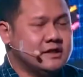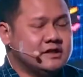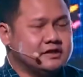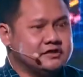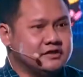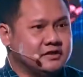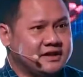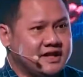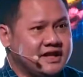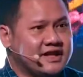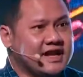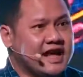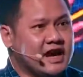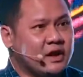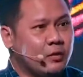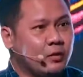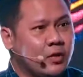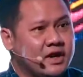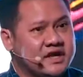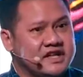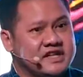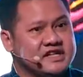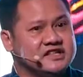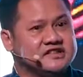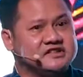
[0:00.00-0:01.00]
So then
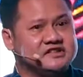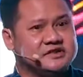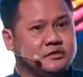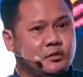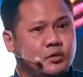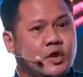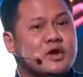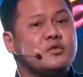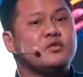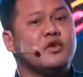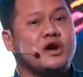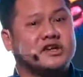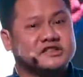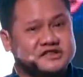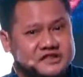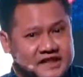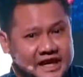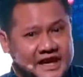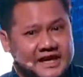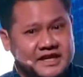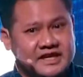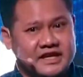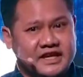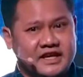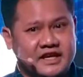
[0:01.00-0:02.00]
what was
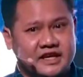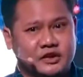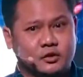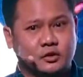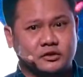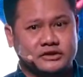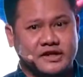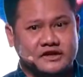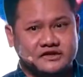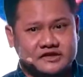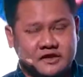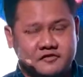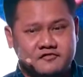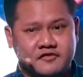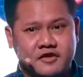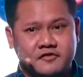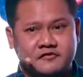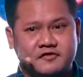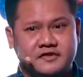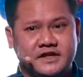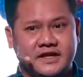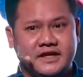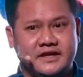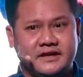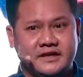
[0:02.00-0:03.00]
lacking in
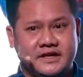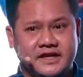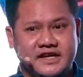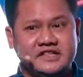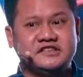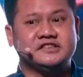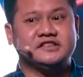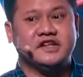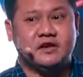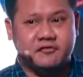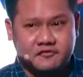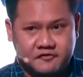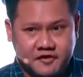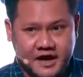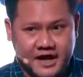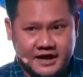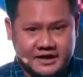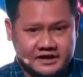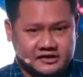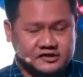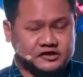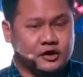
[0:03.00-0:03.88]
2015 is a fund.